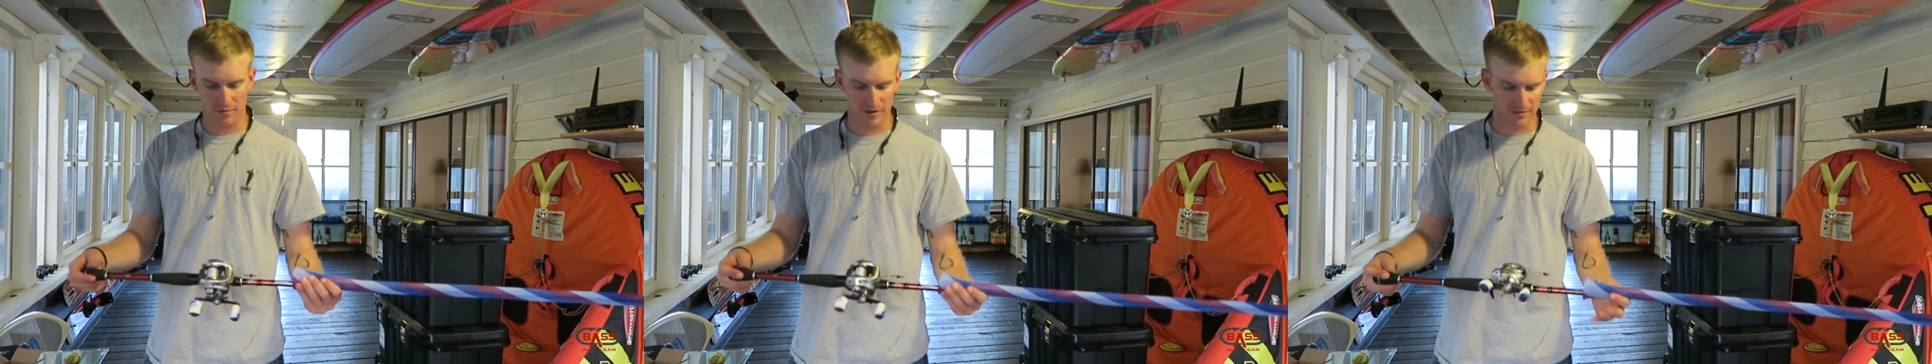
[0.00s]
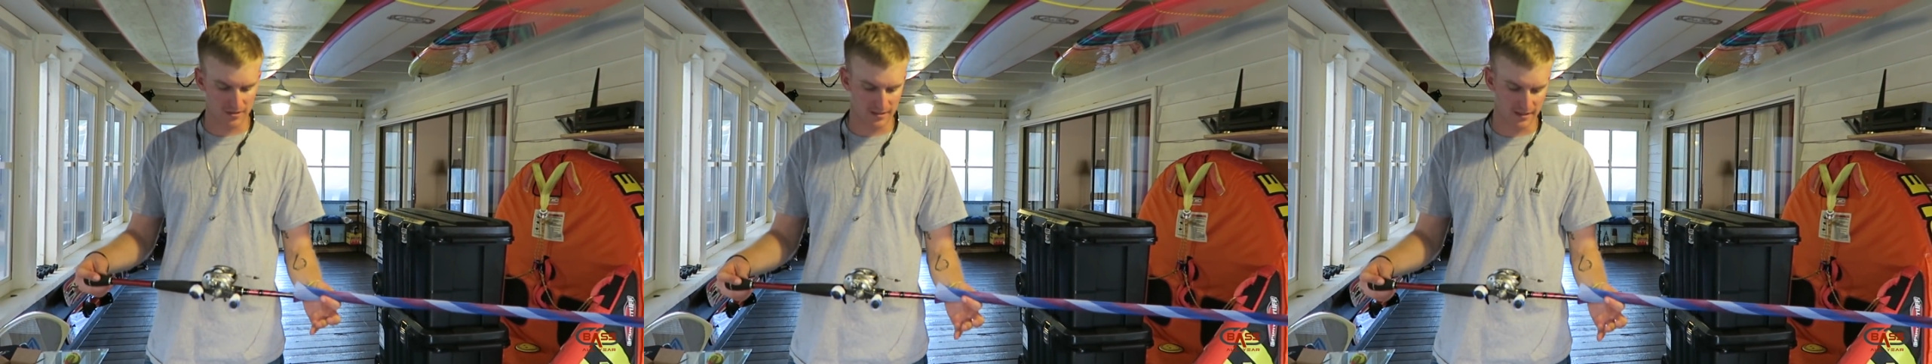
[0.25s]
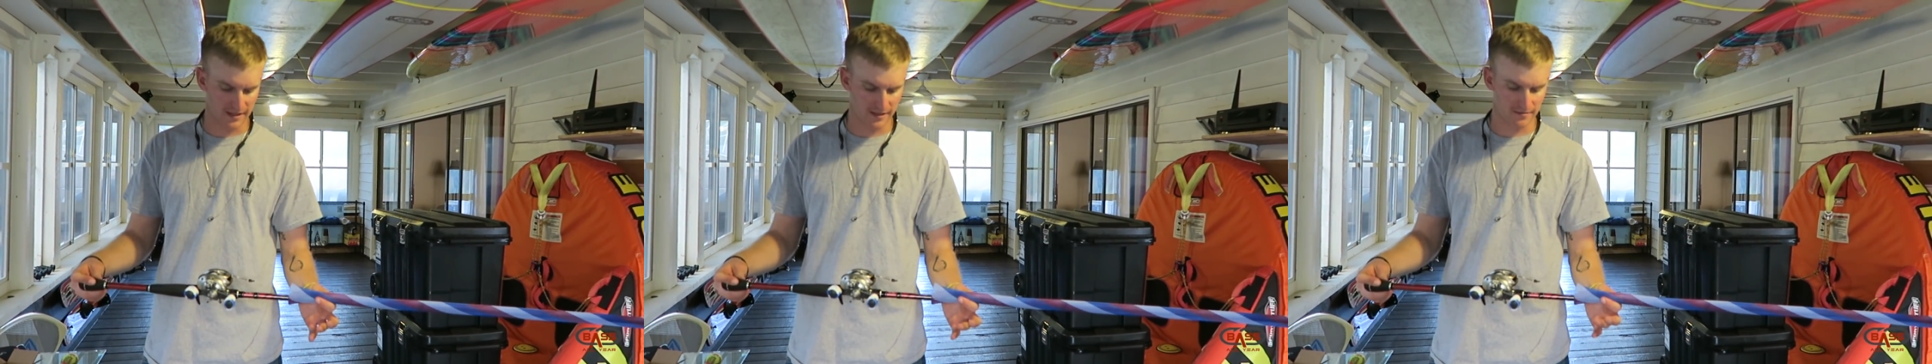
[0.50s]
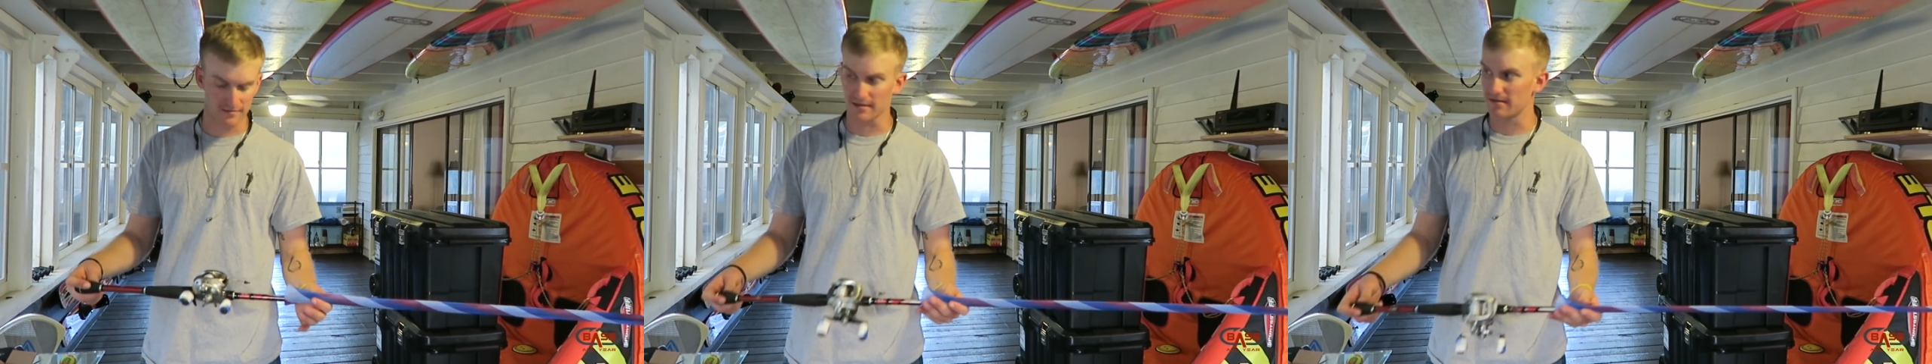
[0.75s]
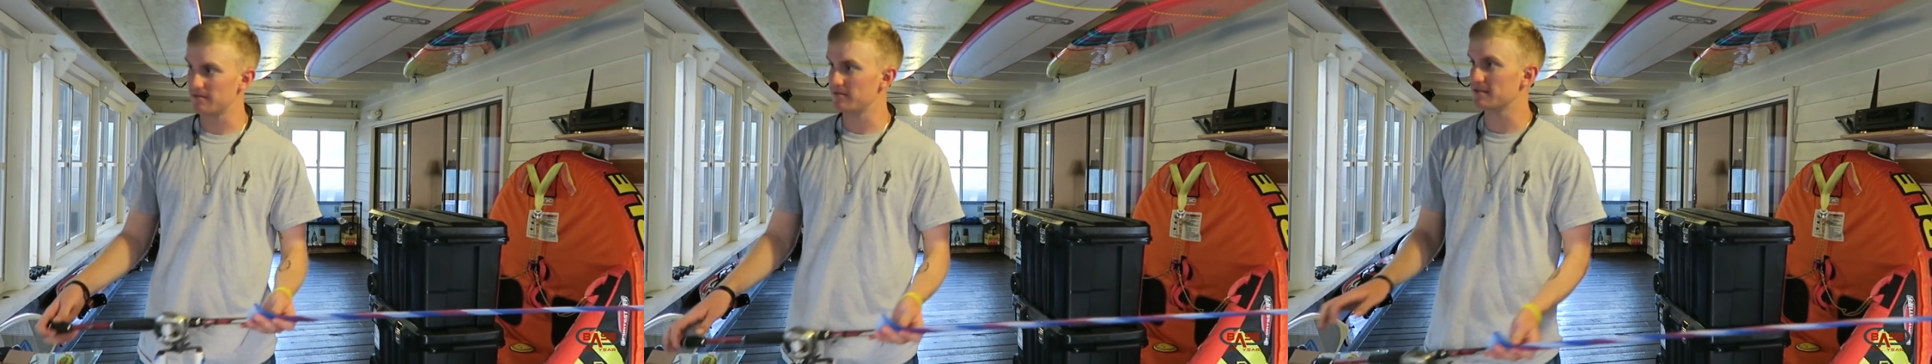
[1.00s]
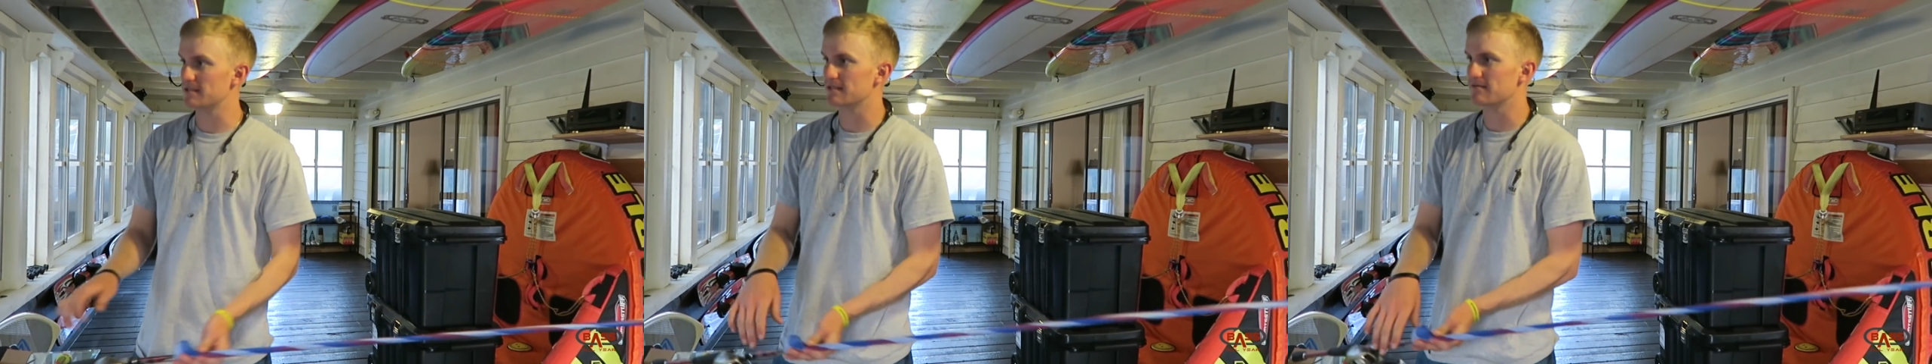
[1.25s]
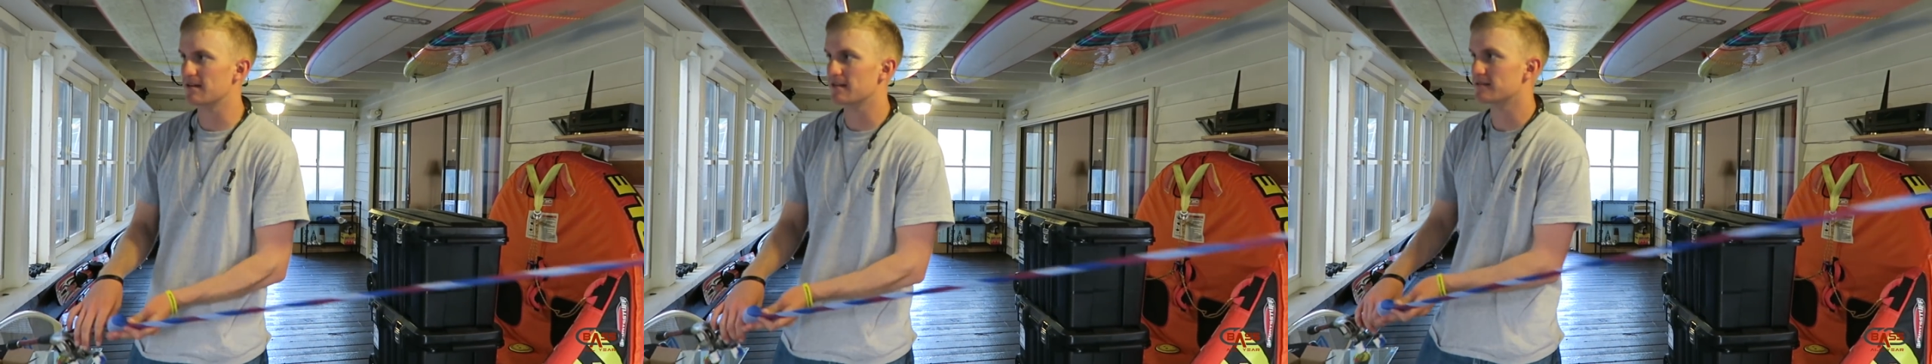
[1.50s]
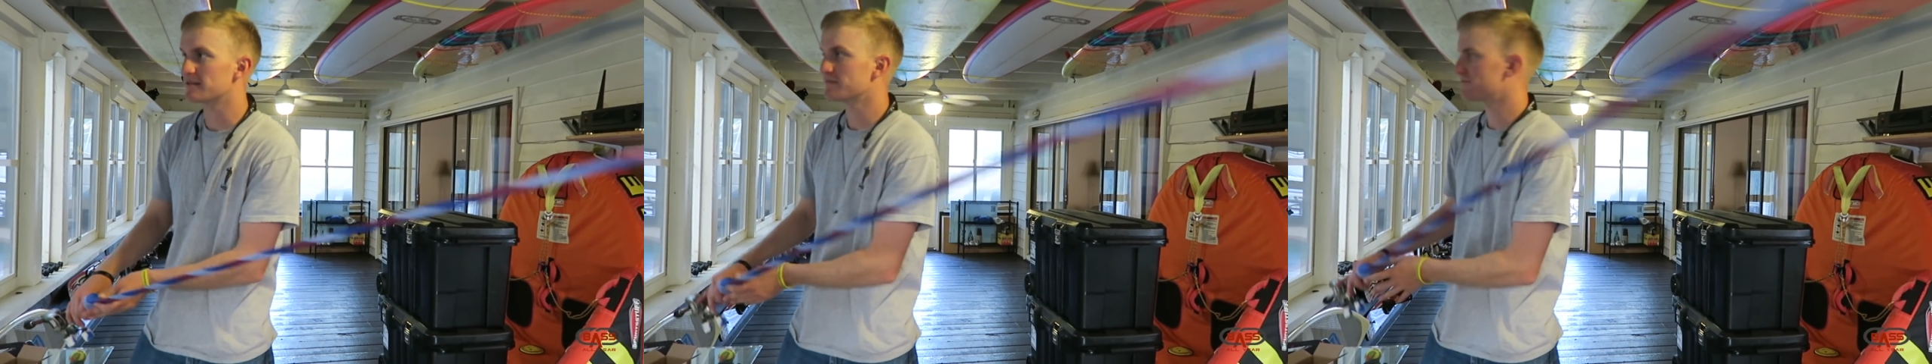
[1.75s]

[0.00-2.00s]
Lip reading: pretty much to the handle there, the reel seat rather.